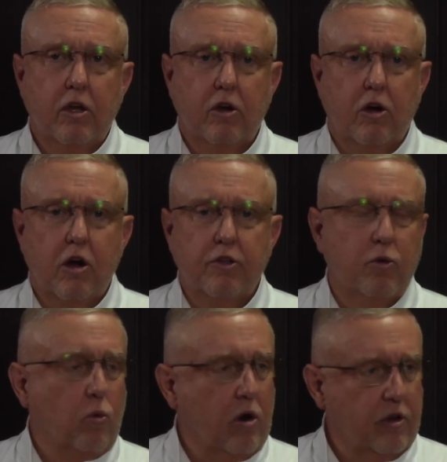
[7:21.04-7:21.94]
all
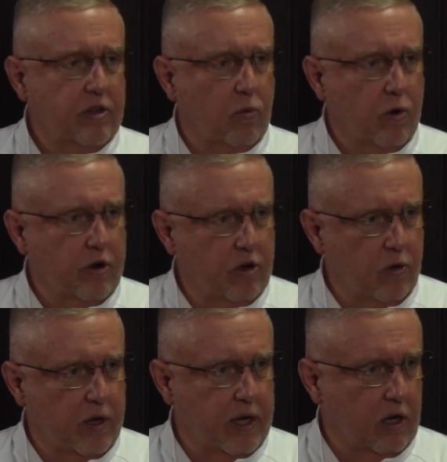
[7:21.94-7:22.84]
the work that we're
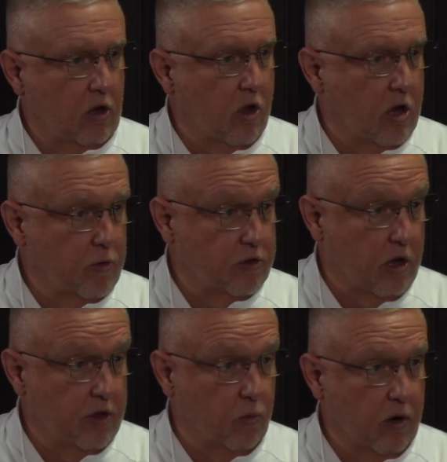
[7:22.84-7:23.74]
doing, along with
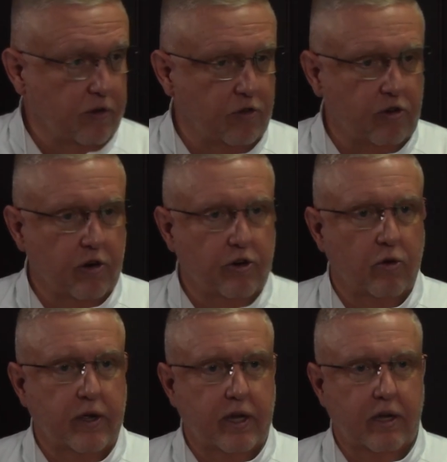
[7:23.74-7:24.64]
all the work that you're
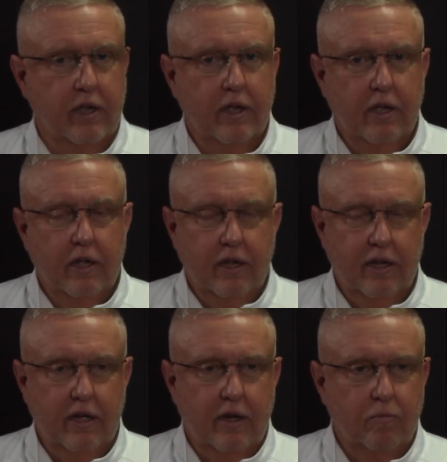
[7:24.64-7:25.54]
doing,
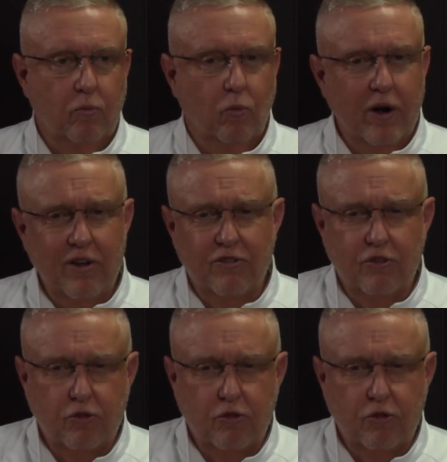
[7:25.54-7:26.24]
where does the